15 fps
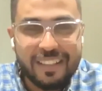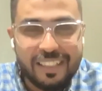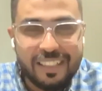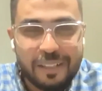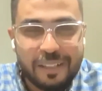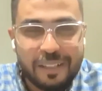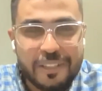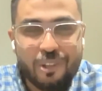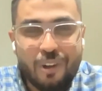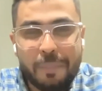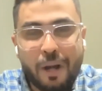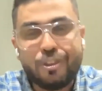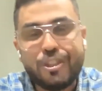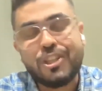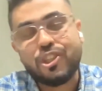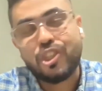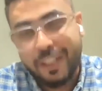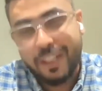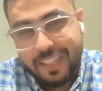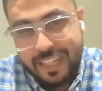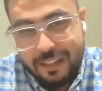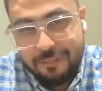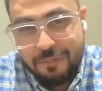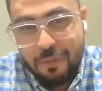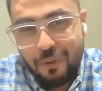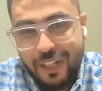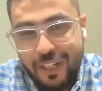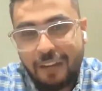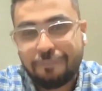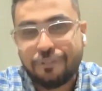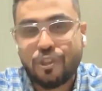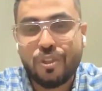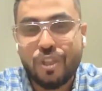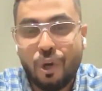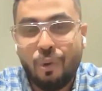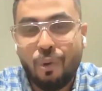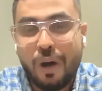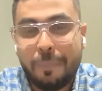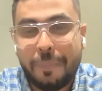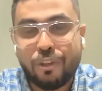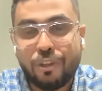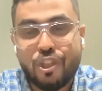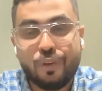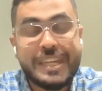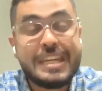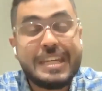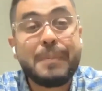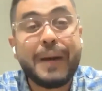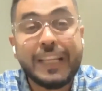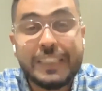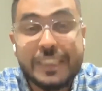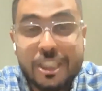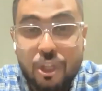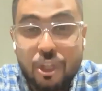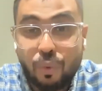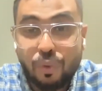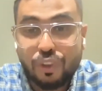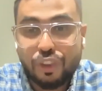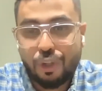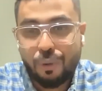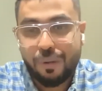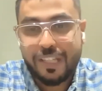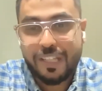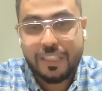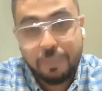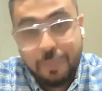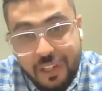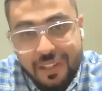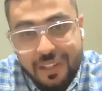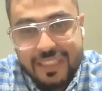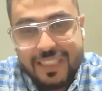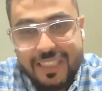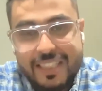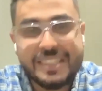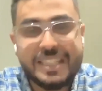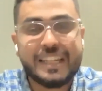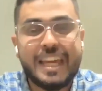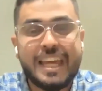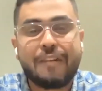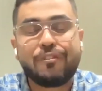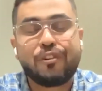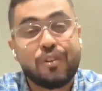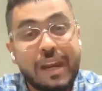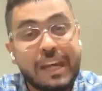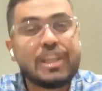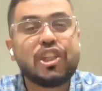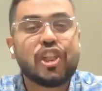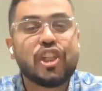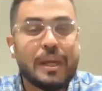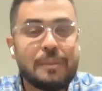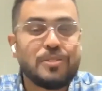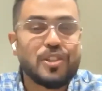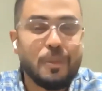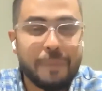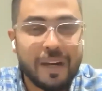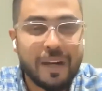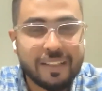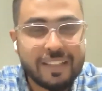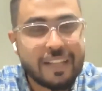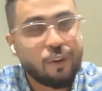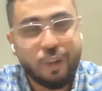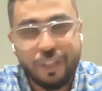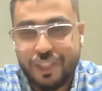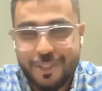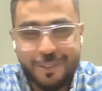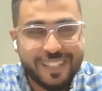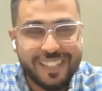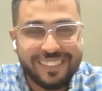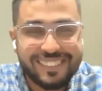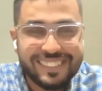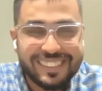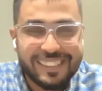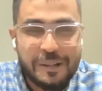about your journey. We would love to know about your key milestones, your experiences that have really shaped your path and got you here.